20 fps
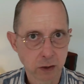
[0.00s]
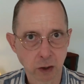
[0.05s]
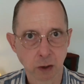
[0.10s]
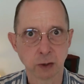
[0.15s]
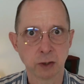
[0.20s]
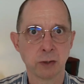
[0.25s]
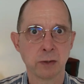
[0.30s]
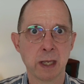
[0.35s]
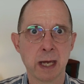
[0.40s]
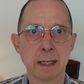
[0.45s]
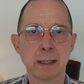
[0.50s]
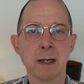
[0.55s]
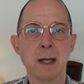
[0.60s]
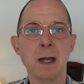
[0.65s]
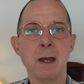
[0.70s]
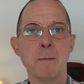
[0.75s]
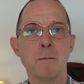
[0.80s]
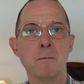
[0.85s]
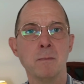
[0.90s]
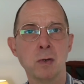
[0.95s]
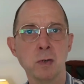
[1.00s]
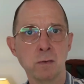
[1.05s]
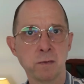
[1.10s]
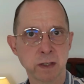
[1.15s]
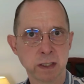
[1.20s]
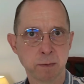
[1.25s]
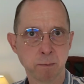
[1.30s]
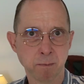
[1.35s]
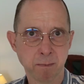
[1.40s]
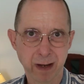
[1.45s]
Don't do that.
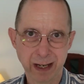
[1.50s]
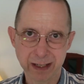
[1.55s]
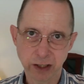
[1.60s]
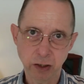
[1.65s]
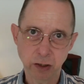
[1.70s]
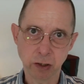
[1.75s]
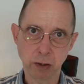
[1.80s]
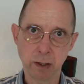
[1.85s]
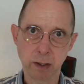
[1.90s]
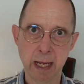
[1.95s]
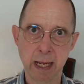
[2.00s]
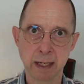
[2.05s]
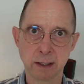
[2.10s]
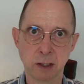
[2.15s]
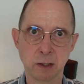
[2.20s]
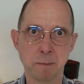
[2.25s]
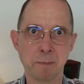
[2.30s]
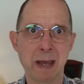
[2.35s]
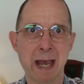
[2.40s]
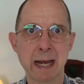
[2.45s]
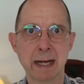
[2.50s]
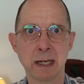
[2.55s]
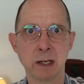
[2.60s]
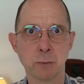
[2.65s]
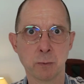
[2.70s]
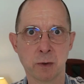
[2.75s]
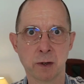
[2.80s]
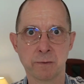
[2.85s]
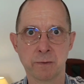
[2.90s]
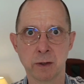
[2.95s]
Move as much as you can to
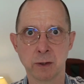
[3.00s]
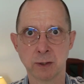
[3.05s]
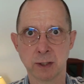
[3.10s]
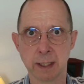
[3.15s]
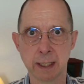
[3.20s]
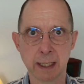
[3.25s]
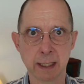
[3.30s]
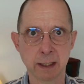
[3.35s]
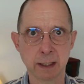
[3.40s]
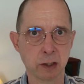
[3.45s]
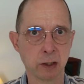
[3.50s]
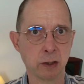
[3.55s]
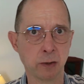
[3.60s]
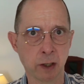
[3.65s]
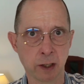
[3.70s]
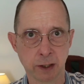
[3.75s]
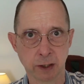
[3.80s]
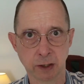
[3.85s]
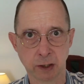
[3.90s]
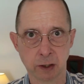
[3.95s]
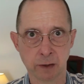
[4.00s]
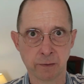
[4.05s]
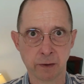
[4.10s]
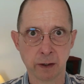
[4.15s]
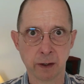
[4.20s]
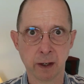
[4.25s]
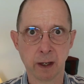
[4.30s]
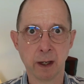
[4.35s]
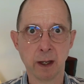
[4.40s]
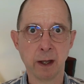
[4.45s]
backend workflows that execute on the
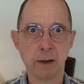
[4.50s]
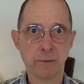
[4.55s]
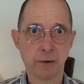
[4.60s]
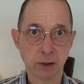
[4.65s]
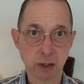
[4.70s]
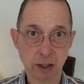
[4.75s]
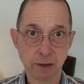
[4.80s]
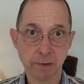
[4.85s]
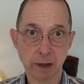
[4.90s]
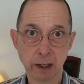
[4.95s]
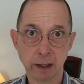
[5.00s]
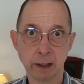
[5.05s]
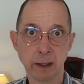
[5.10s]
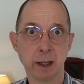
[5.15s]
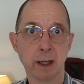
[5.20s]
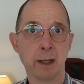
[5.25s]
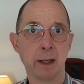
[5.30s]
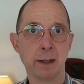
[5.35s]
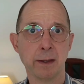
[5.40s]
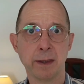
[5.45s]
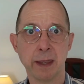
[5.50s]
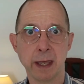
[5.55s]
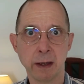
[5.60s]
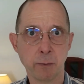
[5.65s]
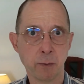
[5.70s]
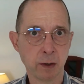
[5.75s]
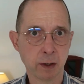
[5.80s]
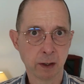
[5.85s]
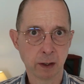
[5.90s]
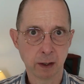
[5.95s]
server. First of all,
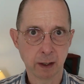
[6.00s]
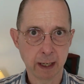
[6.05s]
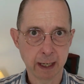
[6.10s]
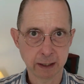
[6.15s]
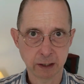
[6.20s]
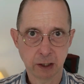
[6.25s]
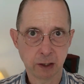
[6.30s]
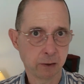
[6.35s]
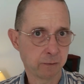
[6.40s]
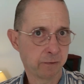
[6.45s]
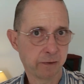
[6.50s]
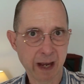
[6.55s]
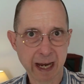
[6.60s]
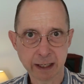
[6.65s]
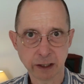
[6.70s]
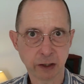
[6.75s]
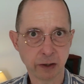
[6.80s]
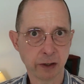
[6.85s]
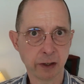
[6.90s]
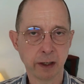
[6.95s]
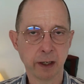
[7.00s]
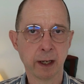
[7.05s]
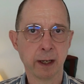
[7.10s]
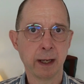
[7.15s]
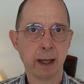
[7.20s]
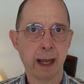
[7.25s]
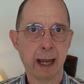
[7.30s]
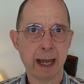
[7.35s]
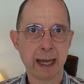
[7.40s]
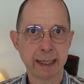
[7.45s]
they will execute faster.
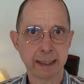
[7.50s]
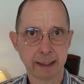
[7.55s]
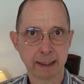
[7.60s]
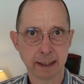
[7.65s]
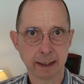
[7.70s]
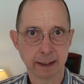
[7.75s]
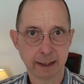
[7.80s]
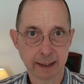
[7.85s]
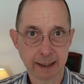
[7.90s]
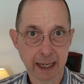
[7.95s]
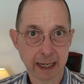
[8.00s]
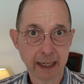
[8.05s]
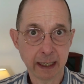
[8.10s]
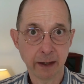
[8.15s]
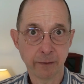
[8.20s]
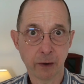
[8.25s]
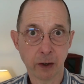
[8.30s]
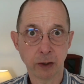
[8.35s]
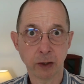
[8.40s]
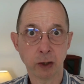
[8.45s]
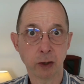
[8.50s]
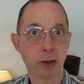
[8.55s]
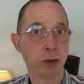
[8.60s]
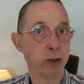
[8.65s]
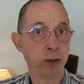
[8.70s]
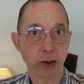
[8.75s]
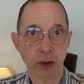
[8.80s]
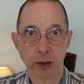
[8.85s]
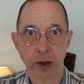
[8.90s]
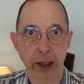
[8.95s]
And second of all, your
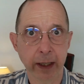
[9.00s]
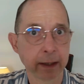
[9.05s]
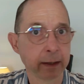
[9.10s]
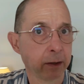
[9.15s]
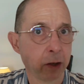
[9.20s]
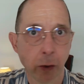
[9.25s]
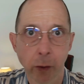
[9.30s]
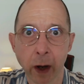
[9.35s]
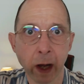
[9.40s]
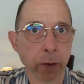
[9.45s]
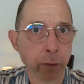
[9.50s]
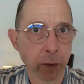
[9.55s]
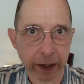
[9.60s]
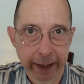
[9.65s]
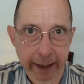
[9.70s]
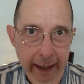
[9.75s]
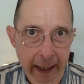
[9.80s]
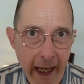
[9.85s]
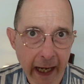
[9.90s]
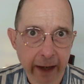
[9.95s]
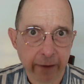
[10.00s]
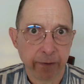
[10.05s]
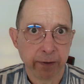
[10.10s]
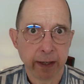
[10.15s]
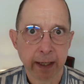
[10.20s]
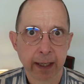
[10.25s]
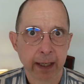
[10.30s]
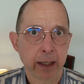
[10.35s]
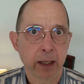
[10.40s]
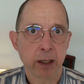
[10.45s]
user can go on with his
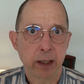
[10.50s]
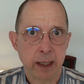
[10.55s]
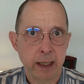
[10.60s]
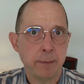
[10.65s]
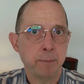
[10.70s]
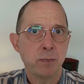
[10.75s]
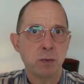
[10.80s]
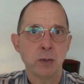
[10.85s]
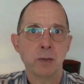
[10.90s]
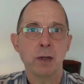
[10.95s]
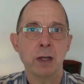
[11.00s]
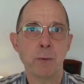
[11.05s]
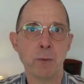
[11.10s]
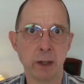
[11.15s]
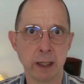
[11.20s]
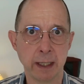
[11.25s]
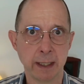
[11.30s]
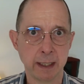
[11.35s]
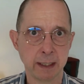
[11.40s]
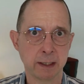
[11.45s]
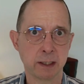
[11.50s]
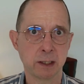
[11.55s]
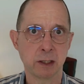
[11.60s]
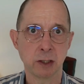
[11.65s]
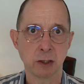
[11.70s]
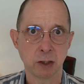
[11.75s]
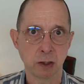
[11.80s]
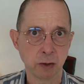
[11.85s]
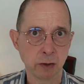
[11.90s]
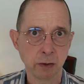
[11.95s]
life. He can keep doing what he needs
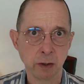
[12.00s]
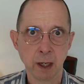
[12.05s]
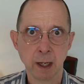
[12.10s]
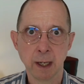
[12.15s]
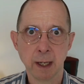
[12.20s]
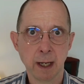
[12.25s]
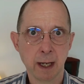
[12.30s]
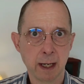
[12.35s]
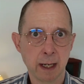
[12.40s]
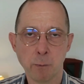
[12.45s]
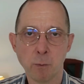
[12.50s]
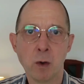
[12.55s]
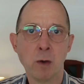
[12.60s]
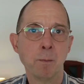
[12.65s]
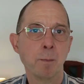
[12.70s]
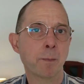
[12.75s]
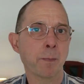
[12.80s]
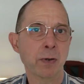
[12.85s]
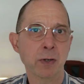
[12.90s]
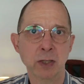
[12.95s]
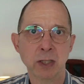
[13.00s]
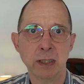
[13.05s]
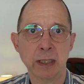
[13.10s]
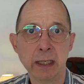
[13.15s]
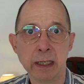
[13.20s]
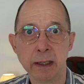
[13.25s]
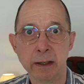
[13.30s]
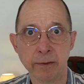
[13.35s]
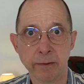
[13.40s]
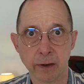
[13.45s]
to do and won't
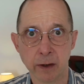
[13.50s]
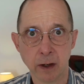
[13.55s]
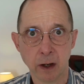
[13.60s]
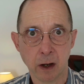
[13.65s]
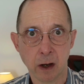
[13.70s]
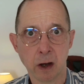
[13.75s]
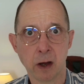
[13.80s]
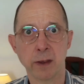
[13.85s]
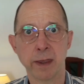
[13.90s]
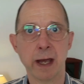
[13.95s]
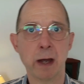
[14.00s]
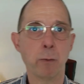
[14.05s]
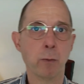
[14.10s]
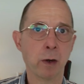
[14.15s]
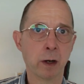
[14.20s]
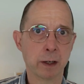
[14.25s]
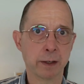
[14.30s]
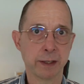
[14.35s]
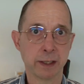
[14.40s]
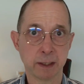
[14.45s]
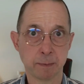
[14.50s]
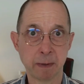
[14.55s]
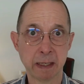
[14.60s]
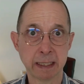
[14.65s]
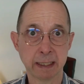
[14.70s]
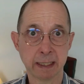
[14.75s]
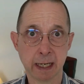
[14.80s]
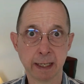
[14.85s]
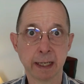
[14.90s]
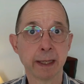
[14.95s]
perceive all that work that's
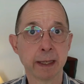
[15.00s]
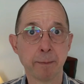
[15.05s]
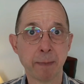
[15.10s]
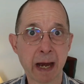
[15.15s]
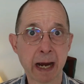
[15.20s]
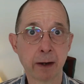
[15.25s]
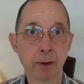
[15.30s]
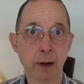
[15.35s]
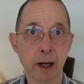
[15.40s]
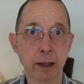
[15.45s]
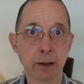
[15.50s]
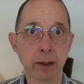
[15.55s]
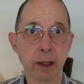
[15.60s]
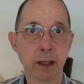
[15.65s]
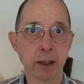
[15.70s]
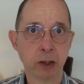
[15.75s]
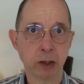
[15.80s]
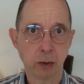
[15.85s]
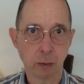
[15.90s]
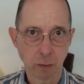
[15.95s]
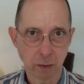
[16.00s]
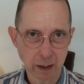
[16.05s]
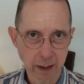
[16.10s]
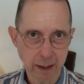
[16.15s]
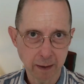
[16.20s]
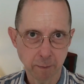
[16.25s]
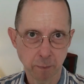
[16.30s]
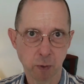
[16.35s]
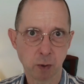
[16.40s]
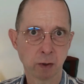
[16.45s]
being done in the background. So
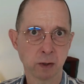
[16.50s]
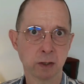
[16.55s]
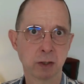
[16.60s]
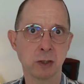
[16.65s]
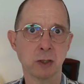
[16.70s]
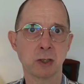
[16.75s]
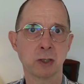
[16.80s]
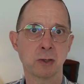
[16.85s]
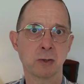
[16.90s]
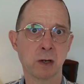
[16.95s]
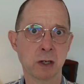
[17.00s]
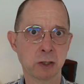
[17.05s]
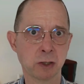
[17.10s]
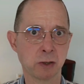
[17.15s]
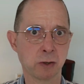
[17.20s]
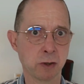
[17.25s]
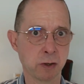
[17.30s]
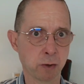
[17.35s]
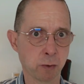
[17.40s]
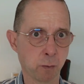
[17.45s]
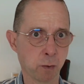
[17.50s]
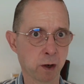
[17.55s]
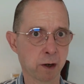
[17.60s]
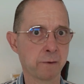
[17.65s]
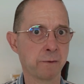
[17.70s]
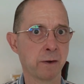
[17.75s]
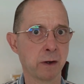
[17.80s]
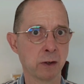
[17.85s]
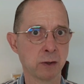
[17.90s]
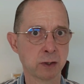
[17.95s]
really important to structure your
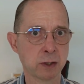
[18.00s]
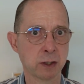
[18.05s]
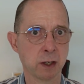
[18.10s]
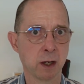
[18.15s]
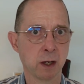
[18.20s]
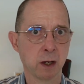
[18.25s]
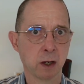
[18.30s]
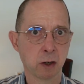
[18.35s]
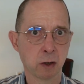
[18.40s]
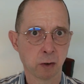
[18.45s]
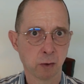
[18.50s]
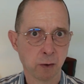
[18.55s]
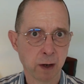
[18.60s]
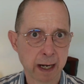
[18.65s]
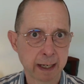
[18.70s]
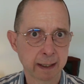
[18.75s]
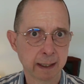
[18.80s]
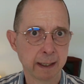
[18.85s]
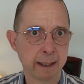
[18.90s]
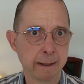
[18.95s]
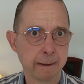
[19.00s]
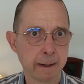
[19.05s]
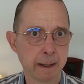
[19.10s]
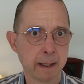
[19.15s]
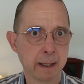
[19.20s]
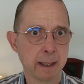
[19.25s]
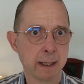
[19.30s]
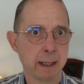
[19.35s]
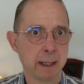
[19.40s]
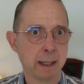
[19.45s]
workflows correctly.
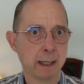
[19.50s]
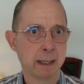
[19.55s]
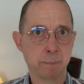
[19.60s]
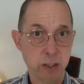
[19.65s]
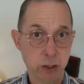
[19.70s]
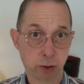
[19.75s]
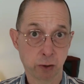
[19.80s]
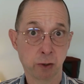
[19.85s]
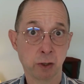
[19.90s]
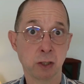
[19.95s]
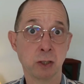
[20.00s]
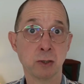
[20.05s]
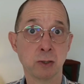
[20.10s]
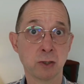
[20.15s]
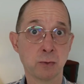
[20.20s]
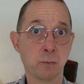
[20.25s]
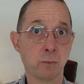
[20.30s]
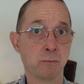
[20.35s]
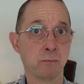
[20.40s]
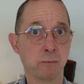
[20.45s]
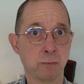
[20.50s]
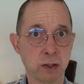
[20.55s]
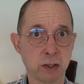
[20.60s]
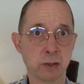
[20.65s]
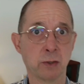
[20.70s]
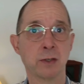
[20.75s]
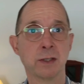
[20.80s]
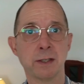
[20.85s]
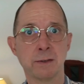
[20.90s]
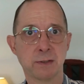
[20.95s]
Be sure to use
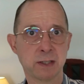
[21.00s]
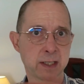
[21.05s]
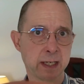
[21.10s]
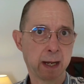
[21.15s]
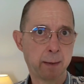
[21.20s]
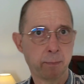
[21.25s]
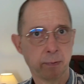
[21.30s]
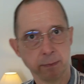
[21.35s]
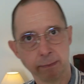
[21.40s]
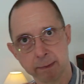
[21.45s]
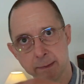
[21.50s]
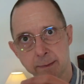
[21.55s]
result of step